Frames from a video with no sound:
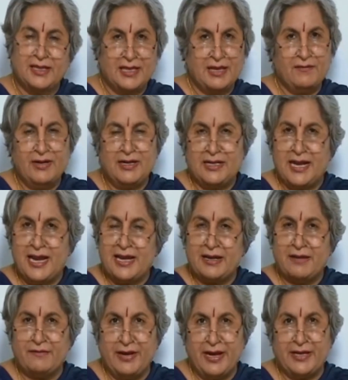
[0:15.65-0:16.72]
They will take
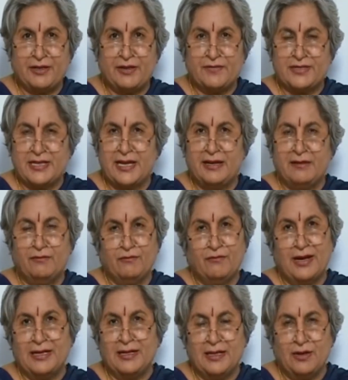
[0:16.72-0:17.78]
a weight of say
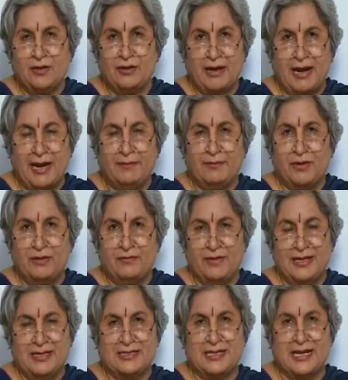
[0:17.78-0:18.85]
1 kilogram on
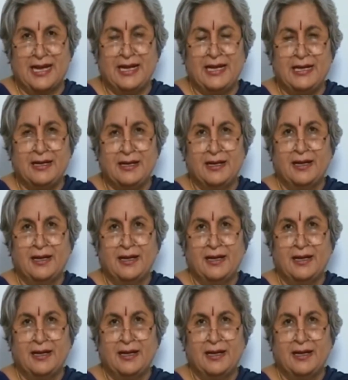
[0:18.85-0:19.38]
one side